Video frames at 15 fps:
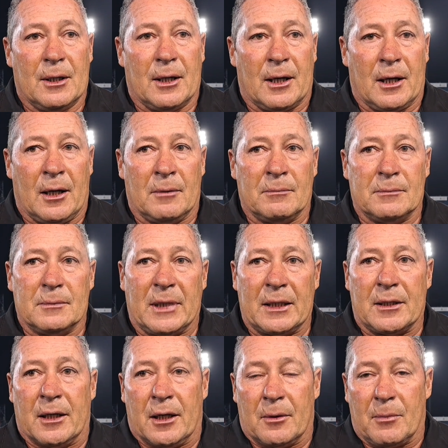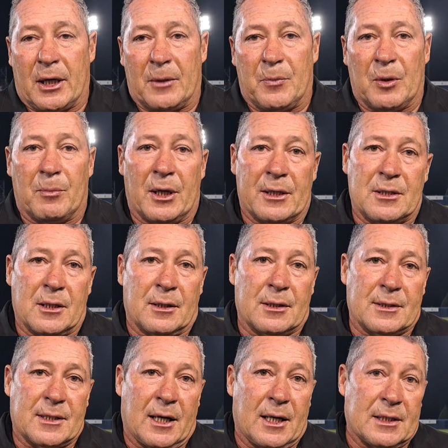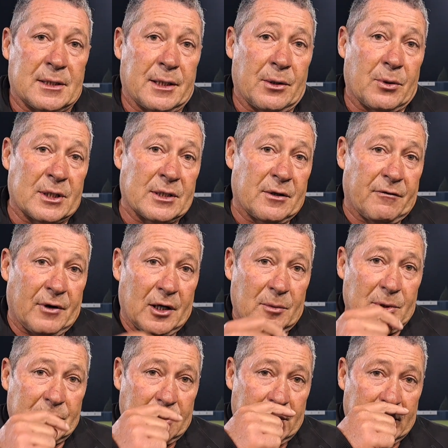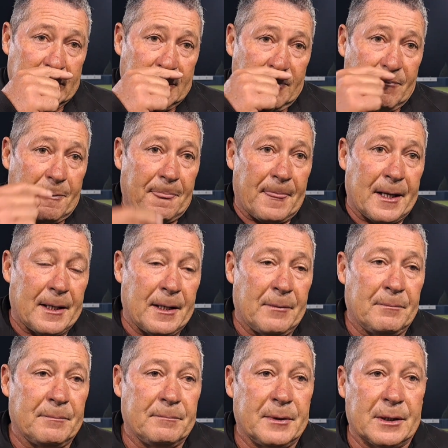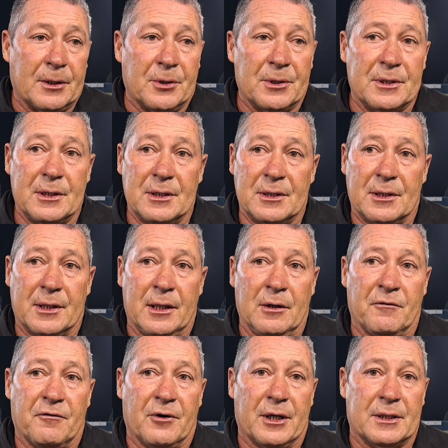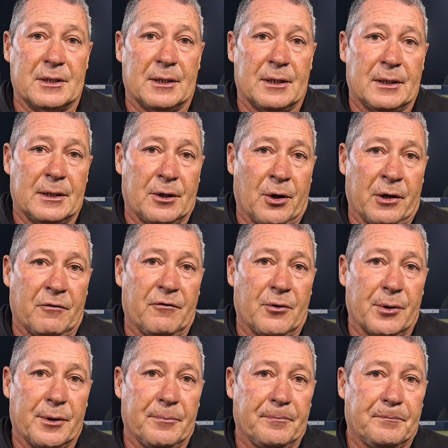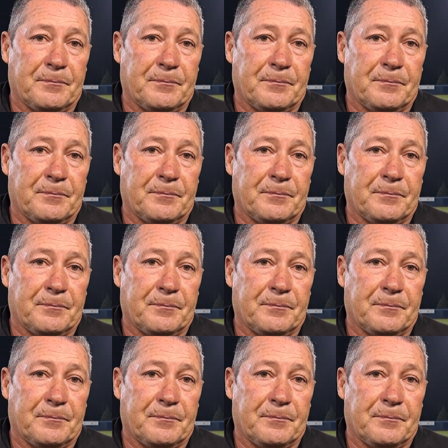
Um, I think it might be a blessing in disguise that he wasn't available tonight um, because he's key for us uh, going forward.